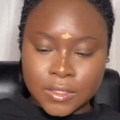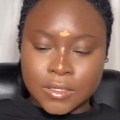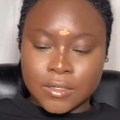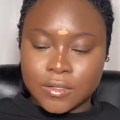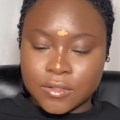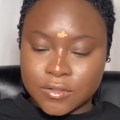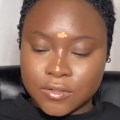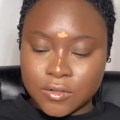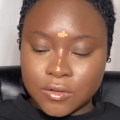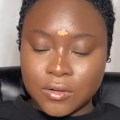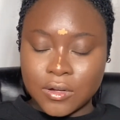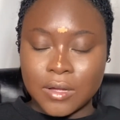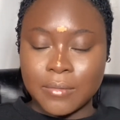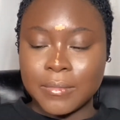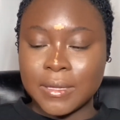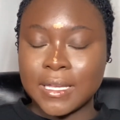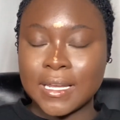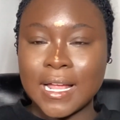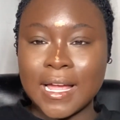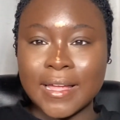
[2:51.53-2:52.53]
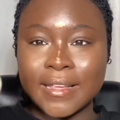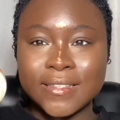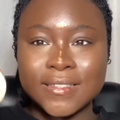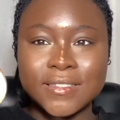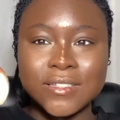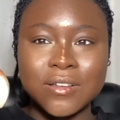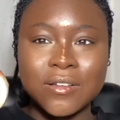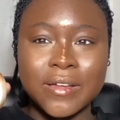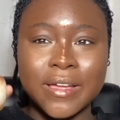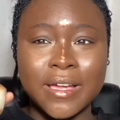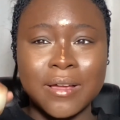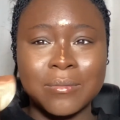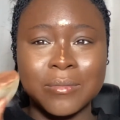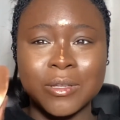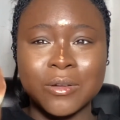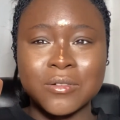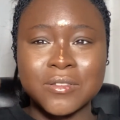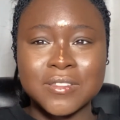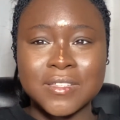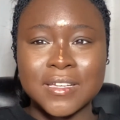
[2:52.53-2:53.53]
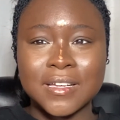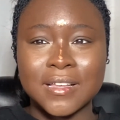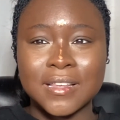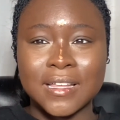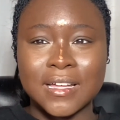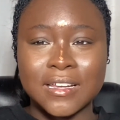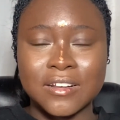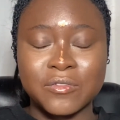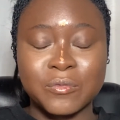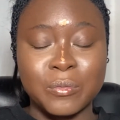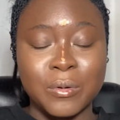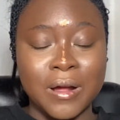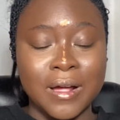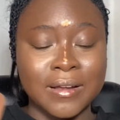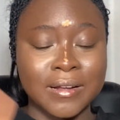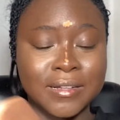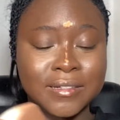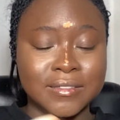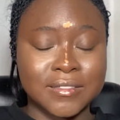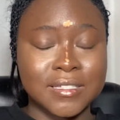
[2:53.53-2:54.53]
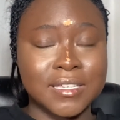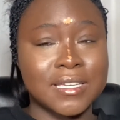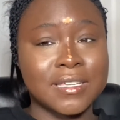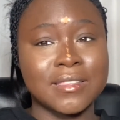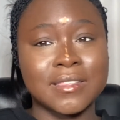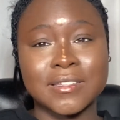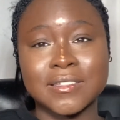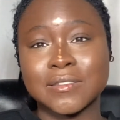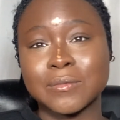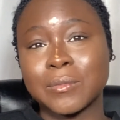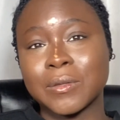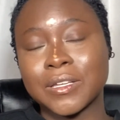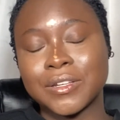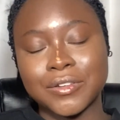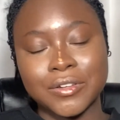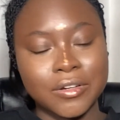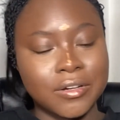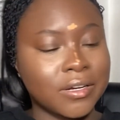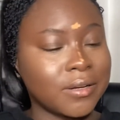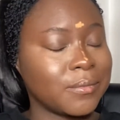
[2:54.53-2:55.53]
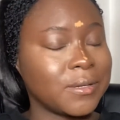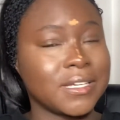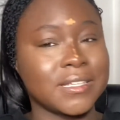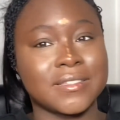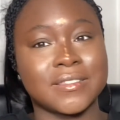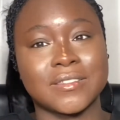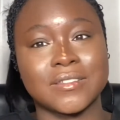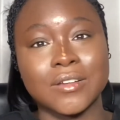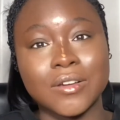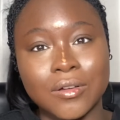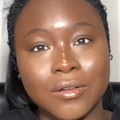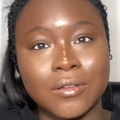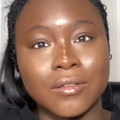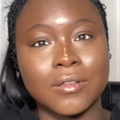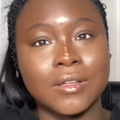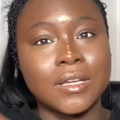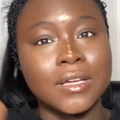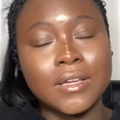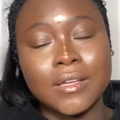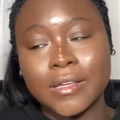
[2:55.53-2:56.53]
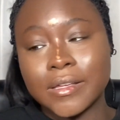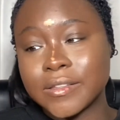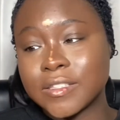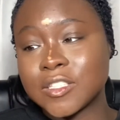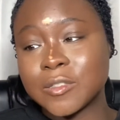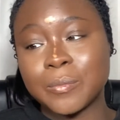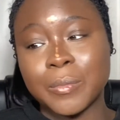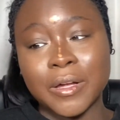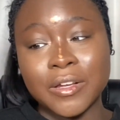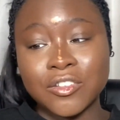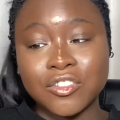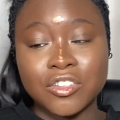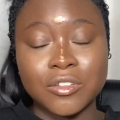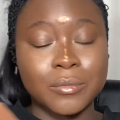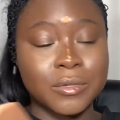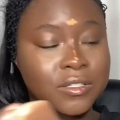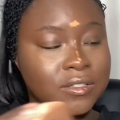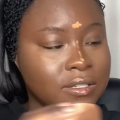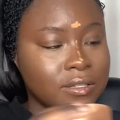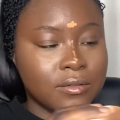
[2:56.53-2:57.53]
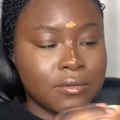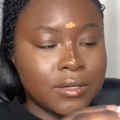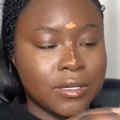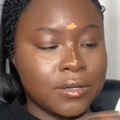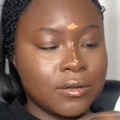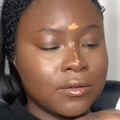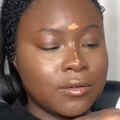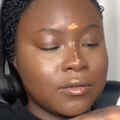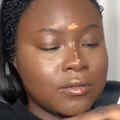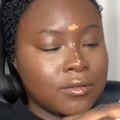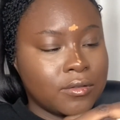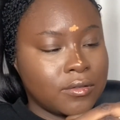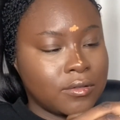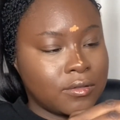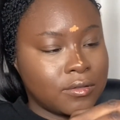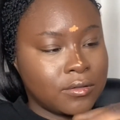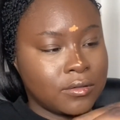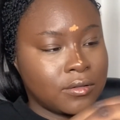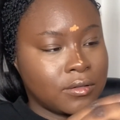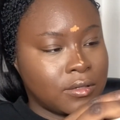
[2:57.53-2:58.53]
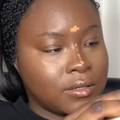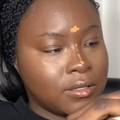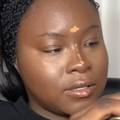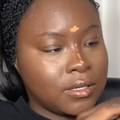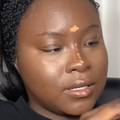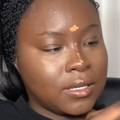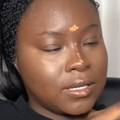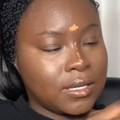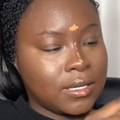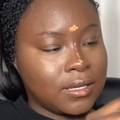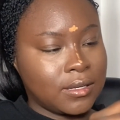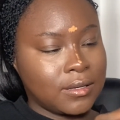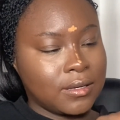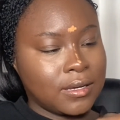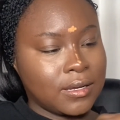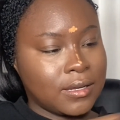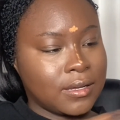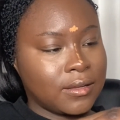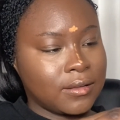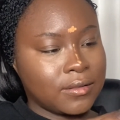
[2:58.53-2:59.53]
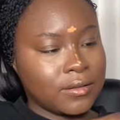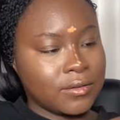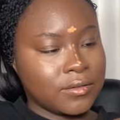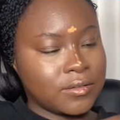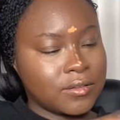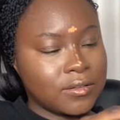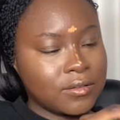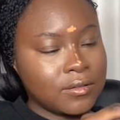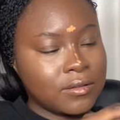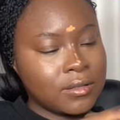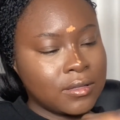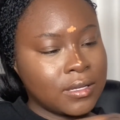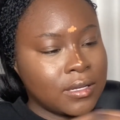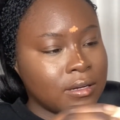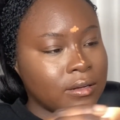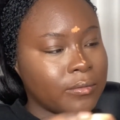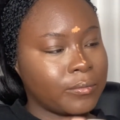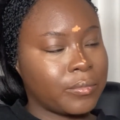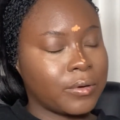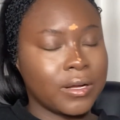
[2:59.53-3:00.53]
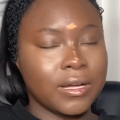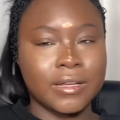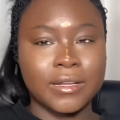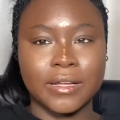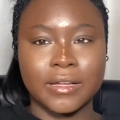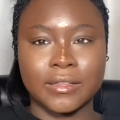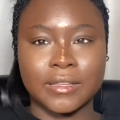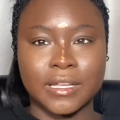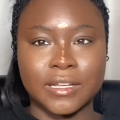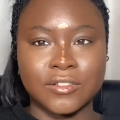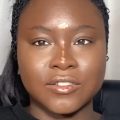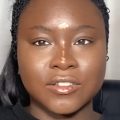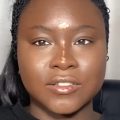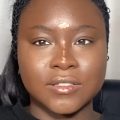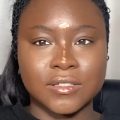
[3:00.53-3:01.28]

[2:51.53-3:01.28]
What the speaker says: So, I mean, I still am losing a lot of product in this blender. I mean, it's still a spongy material. And yeah, there's still a lot of product that just